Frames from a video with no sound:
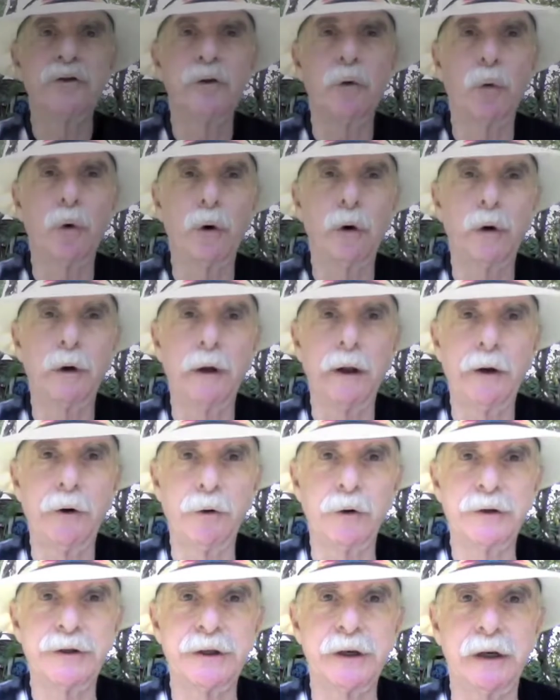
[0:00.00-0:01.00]
the word
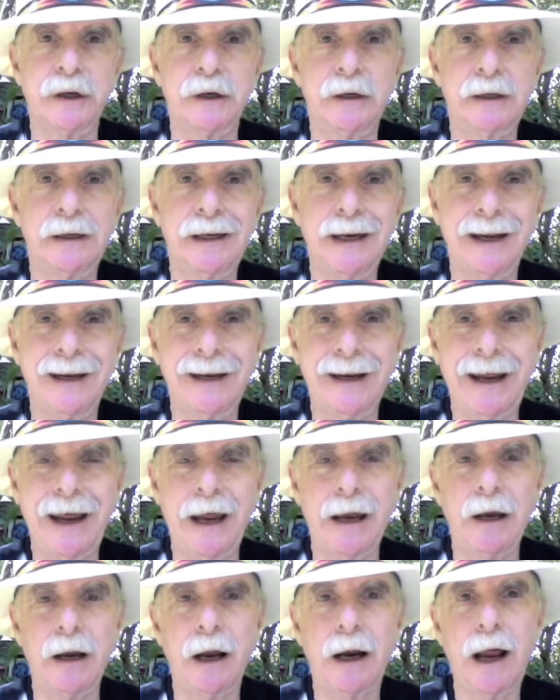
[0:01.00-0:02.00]
literacy to
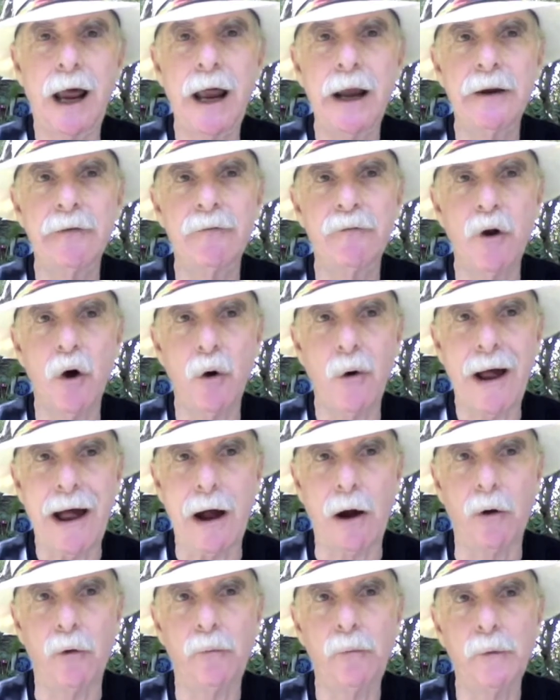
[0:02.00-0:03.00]
indicate a kind of
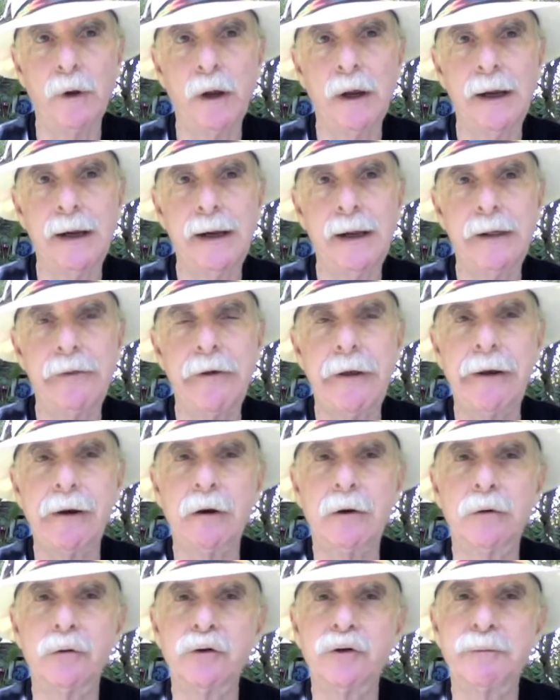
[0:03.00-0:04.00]
know-how that
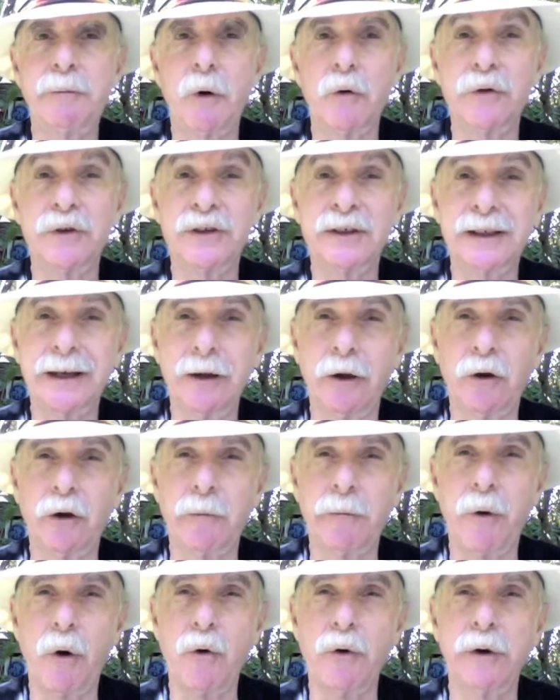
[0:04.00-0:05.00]
includes both a skill
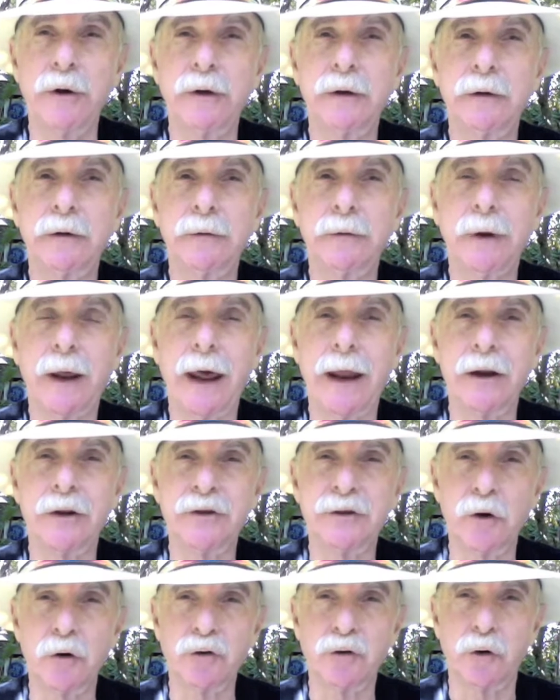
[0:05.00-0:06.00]
component and a
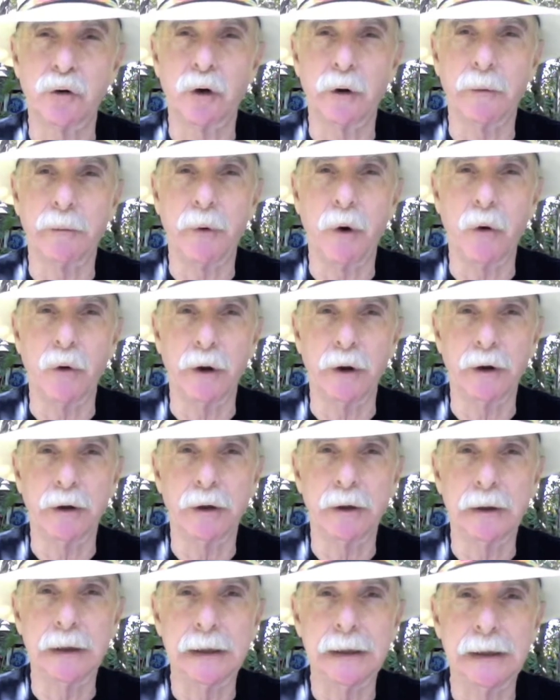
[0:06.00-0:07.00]
social component.
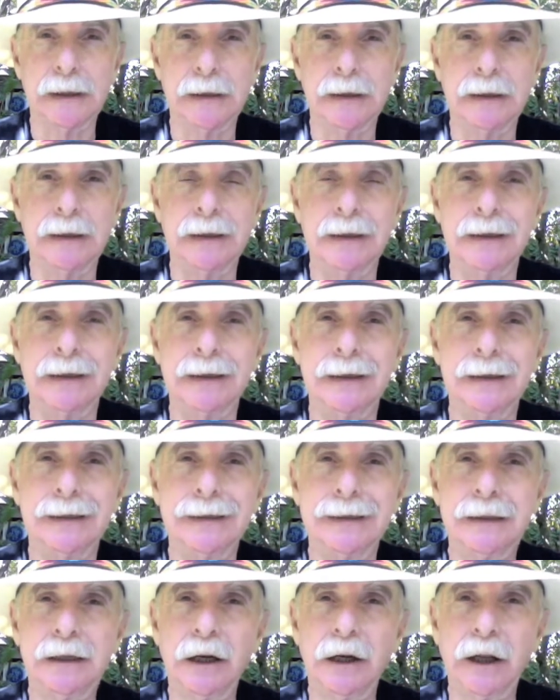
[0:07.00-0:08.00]

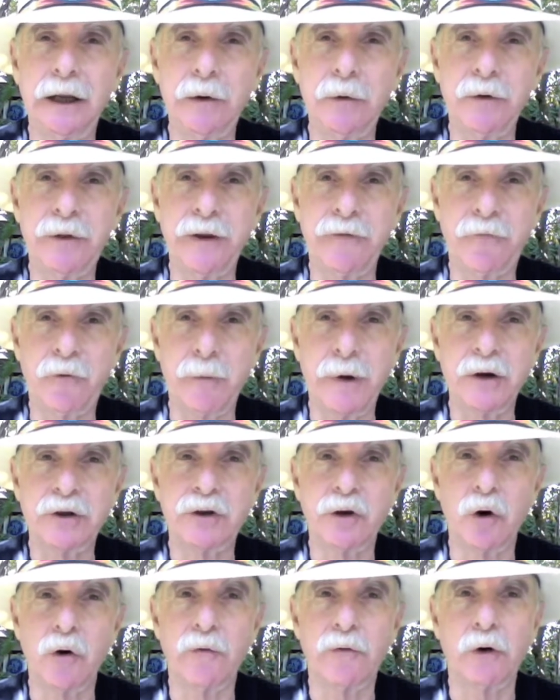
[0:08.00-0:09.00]
Dealing with
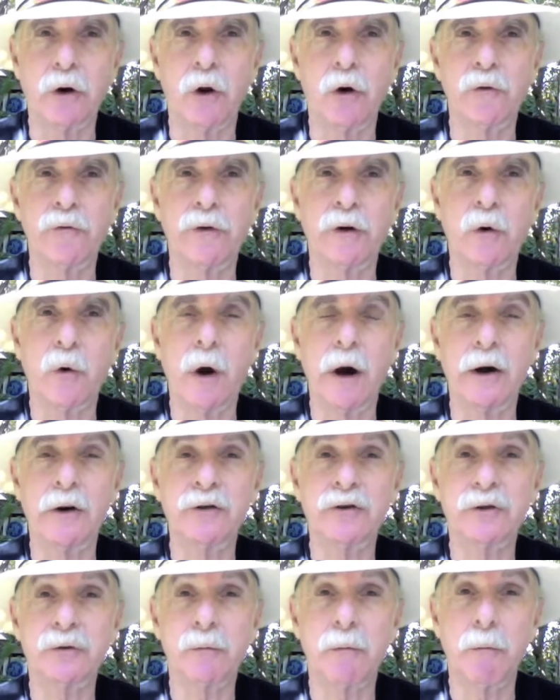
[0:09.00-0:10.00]
information overload
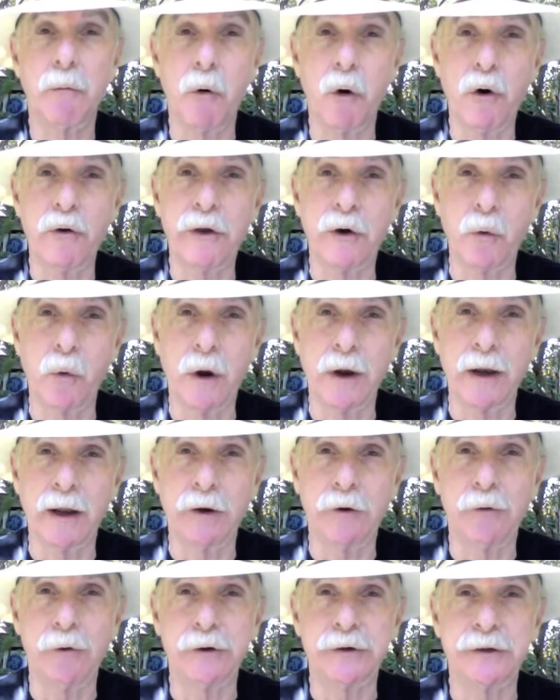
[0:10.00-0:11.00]
requires more than one
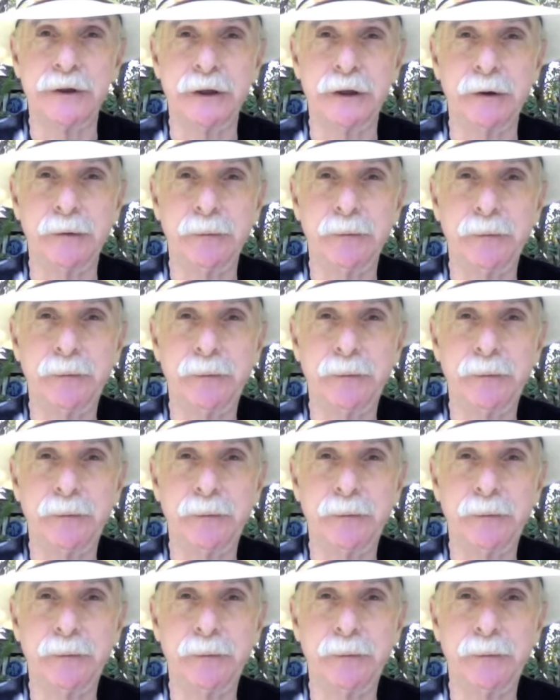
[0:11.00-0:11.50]
literacy.